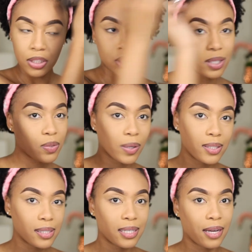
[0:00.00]
Just
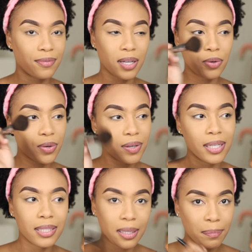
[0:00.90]
what is left. I don't
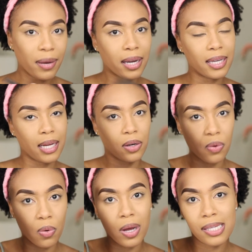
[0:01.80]
really dip back in and
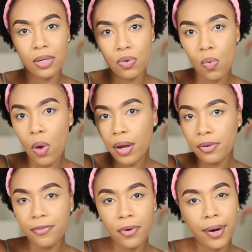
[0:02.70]
go, because I don't want
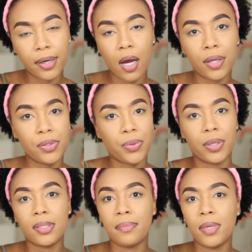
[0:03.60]
the forehead
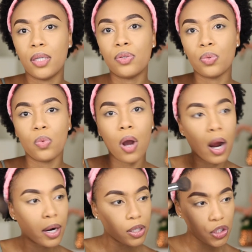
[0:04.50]
contour to be too
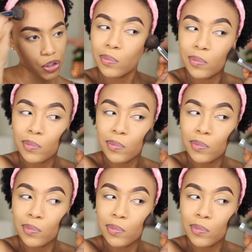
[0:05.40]
harsh.